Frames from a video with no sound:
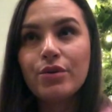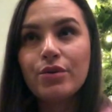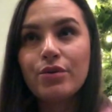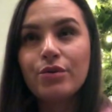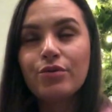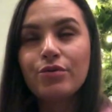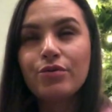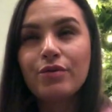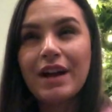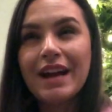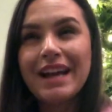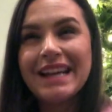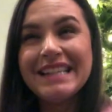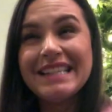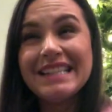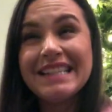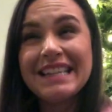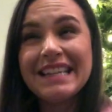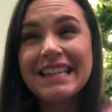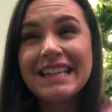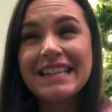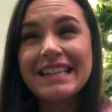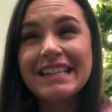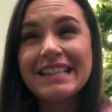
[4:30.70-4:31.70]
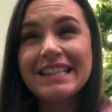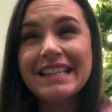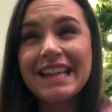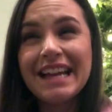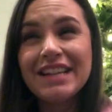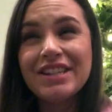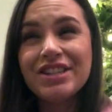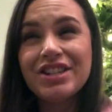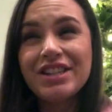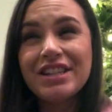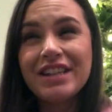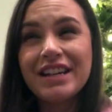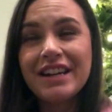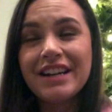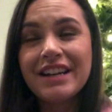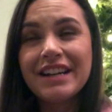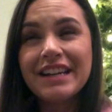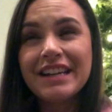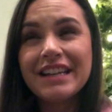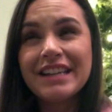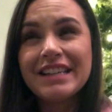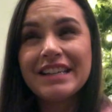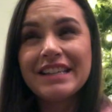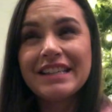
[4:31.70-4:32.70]
Rising is
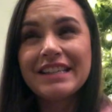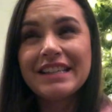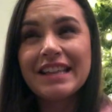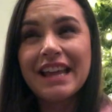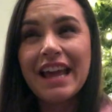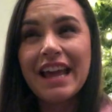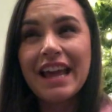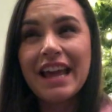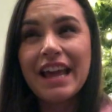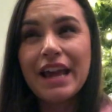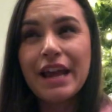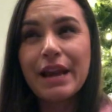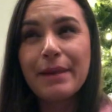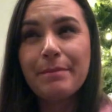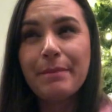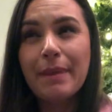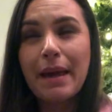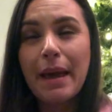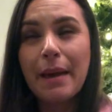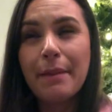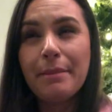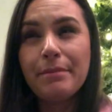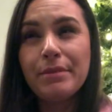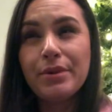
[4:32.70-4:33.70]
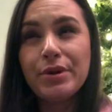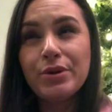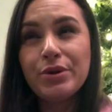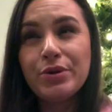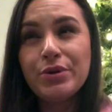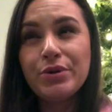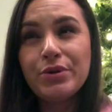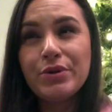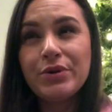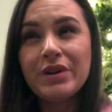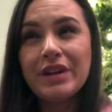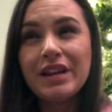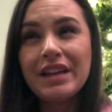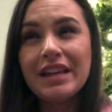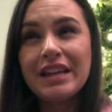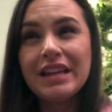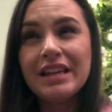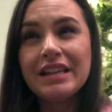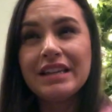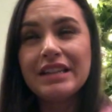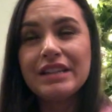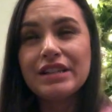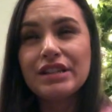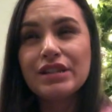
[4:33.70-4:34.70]
Sagittarius, and my moon
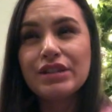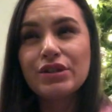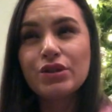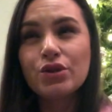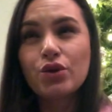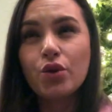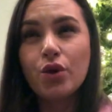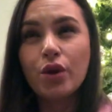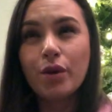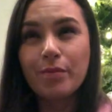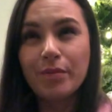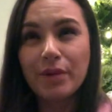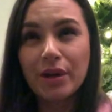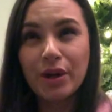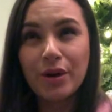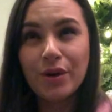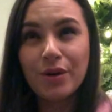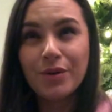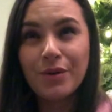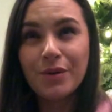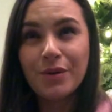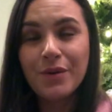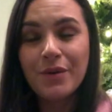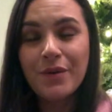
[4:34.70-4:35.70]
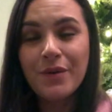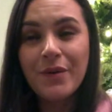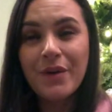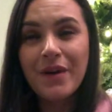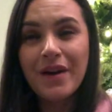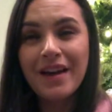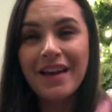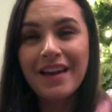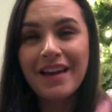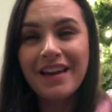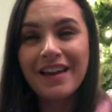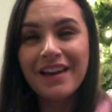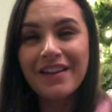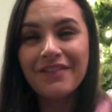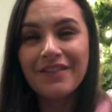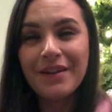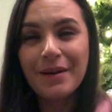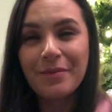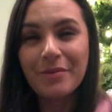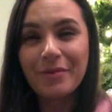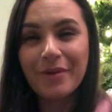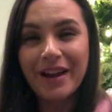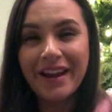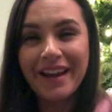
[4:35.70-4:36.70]
is Scorpio, if
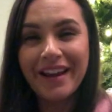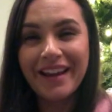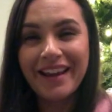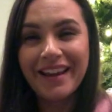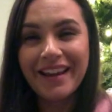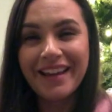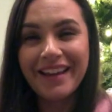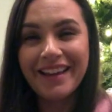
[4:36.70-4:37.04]
I'm right.